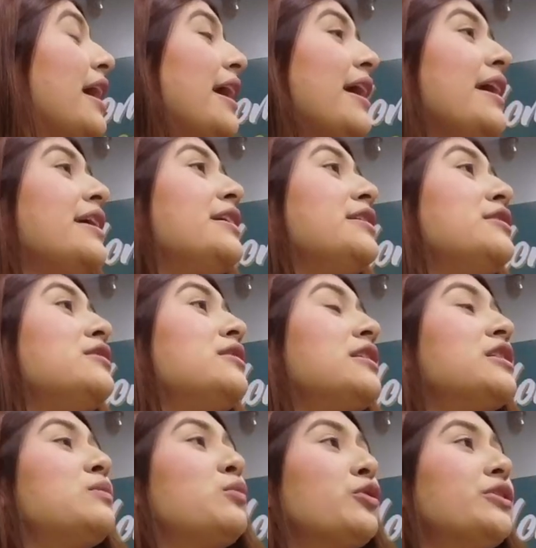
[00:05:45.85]
and
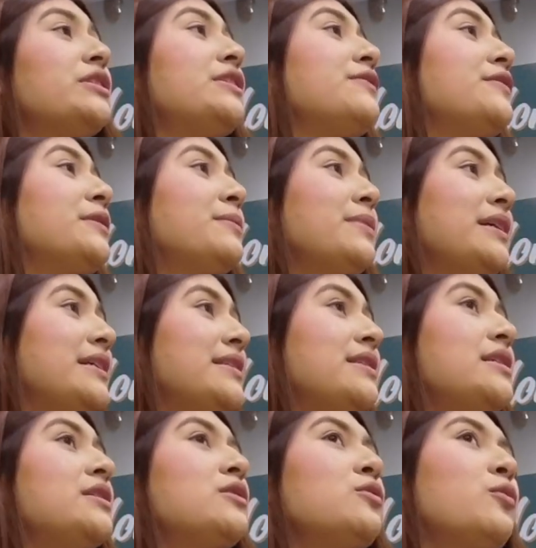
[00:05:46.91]
explore different
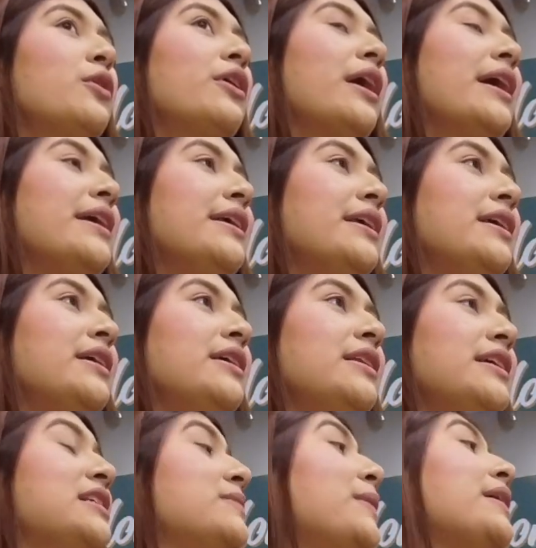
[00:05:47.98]
places where I can
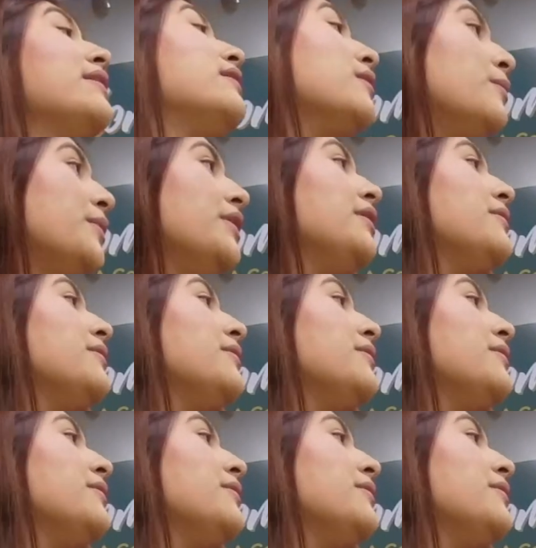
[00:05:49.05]
expand the company.